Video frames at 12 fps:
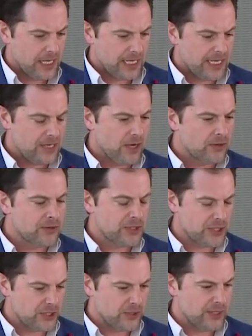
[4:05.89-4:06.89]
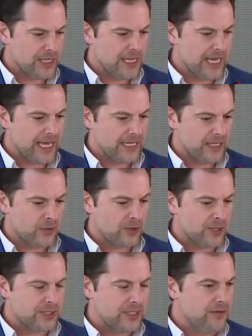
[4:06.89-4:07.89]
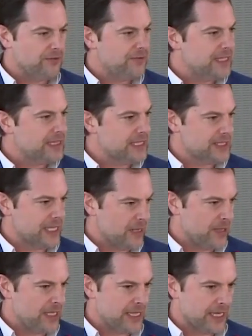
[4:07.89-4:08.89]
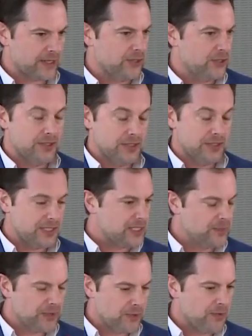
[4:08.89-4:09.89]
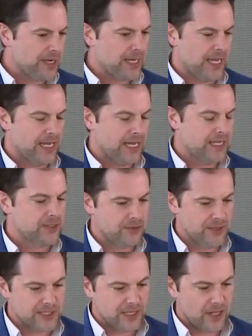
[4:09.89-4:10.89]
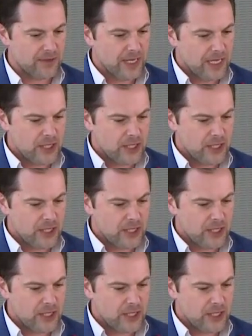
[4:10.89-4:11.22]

He understood that in order to defeat this enemy that could simply reconstitute itself,